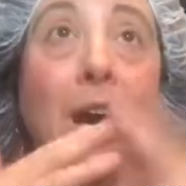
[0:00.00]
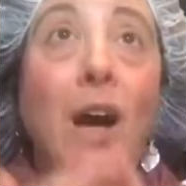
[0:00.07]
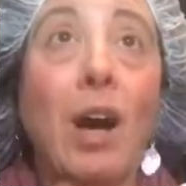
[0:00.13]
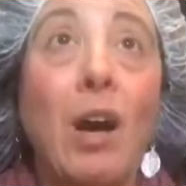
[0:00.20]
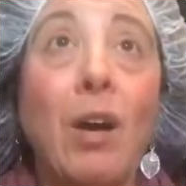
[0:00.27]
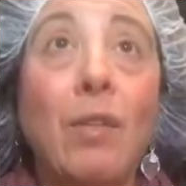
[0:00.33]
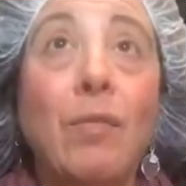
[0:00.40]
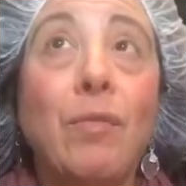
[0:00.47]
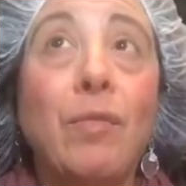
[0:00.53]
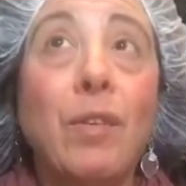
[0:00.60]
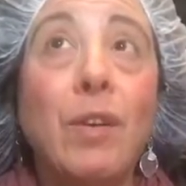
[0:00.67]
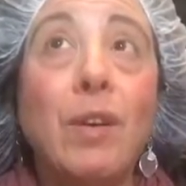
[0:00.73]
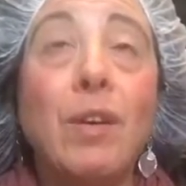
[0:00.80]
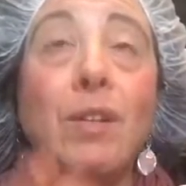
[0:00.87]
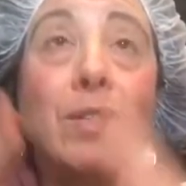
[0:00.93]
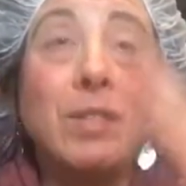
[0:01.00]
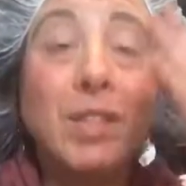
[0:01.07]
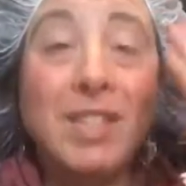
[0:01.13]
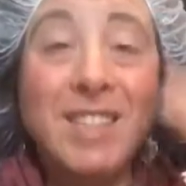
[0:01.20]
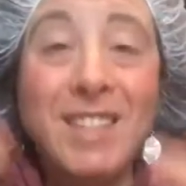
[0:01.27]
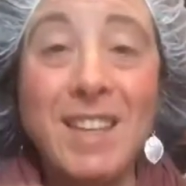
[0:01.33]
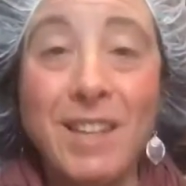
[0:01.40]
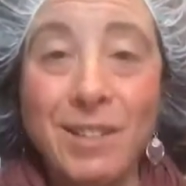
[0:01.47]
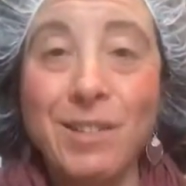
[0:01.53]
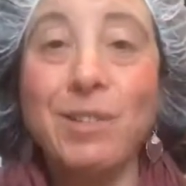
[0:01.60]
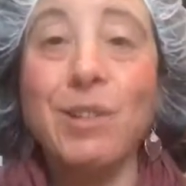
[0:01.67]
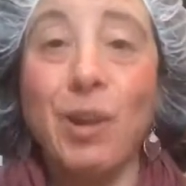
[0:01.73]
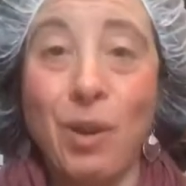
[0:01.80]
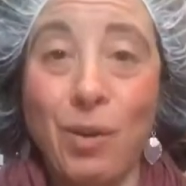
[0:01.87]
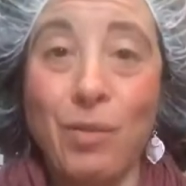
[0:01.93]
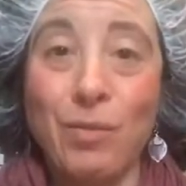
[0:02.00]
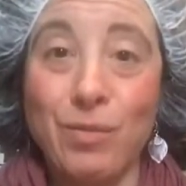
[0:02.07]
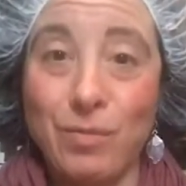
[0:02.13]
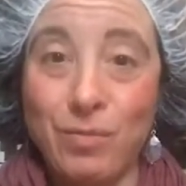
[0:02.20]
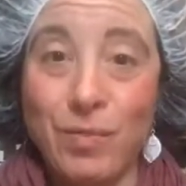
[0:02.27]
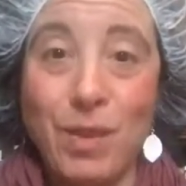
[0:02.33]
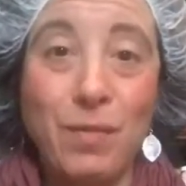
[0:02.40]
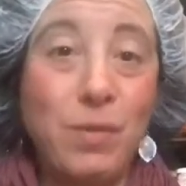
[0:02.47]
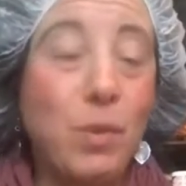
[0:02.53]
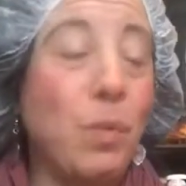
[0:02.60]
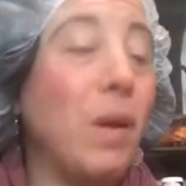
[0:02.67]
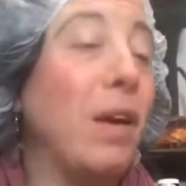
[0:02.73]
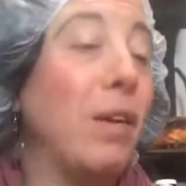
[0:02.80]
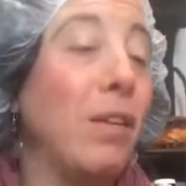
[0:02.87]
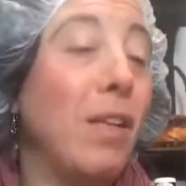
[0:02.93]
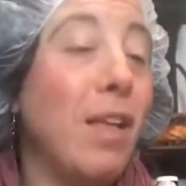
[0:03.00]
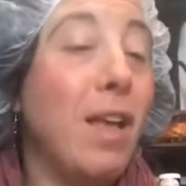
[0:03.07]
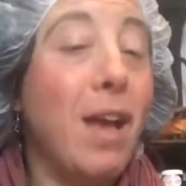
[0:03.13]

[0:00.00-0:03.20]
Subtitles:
of the skin tone, if you will.